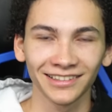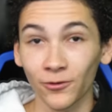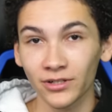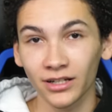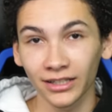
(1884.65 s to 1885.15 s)

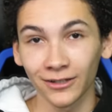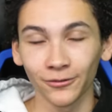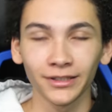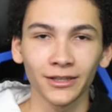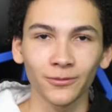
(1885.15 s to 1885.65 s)

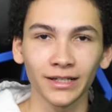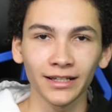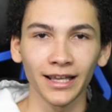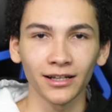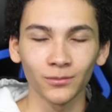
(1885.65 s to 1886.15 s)
Unfortunately, only
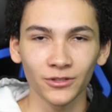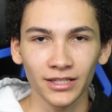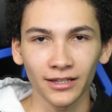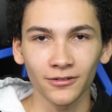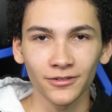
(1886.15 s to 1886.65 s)
3 animal
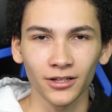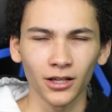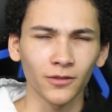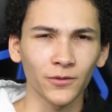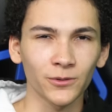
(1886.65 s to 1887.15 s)
sales,
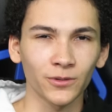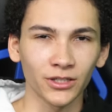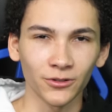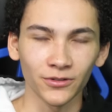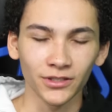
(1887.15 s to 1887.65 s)
all of which
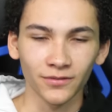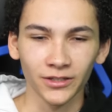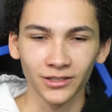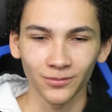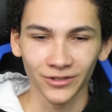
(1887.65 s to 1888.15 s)
were toads
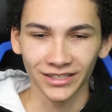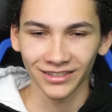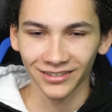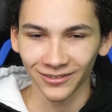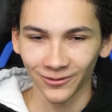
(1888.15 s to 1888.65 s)
for some
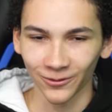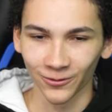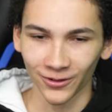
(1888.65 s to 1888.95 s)
reason,